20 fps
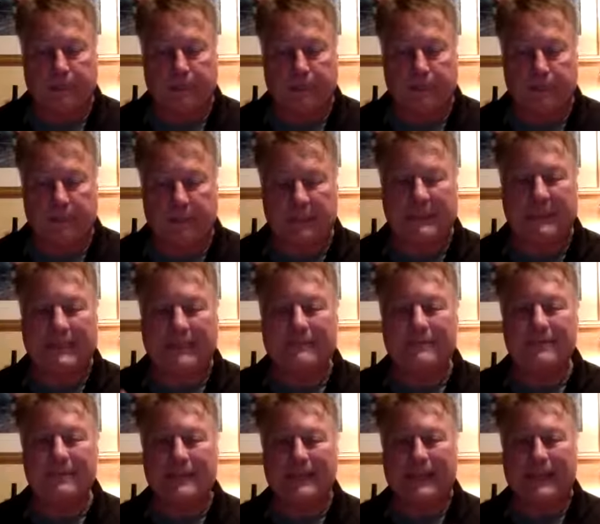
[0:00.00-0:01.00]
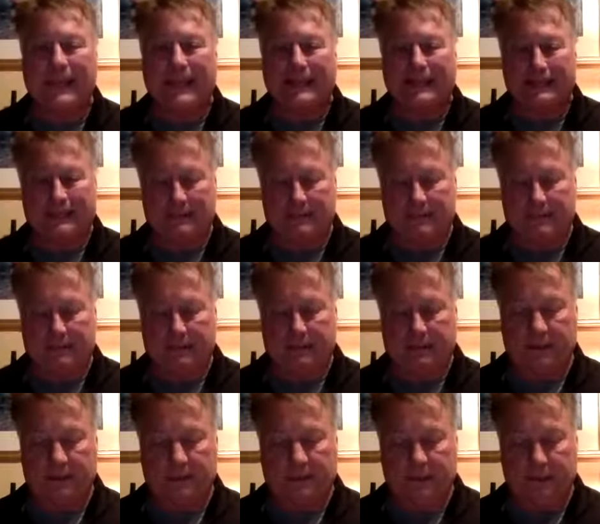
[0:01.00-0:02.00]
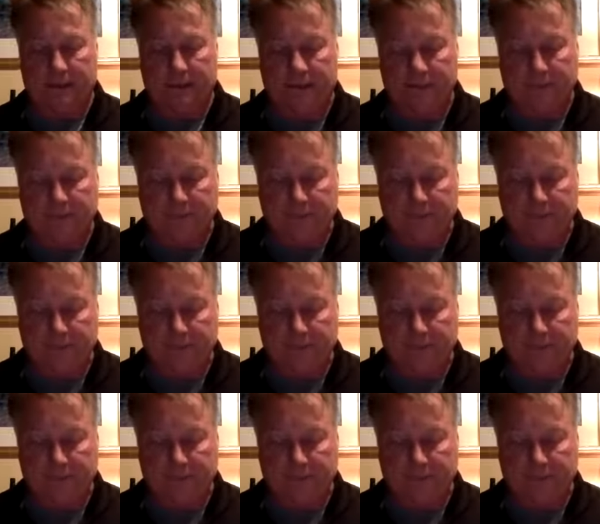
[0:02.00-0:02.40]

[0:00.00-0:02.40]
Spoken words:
We live in that climate.